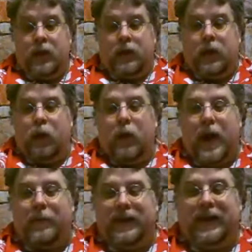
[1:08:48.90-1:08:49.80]

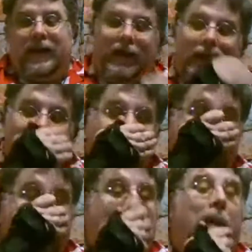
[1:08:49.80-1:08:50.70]
Karambity.
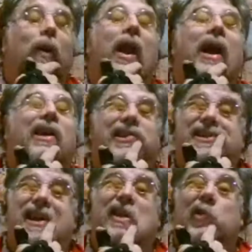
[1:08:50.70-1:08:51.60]
Yeah, you know what? I could have
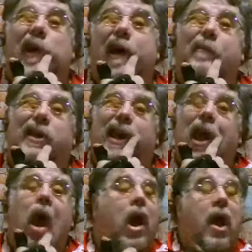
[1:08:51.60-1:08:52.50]
said karambity.
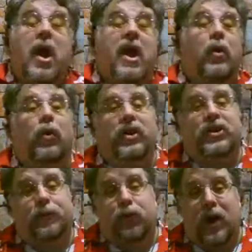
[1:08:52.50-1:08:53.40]
It would have
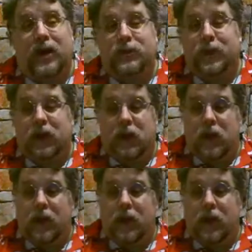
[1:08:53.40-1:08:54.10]
surprised me.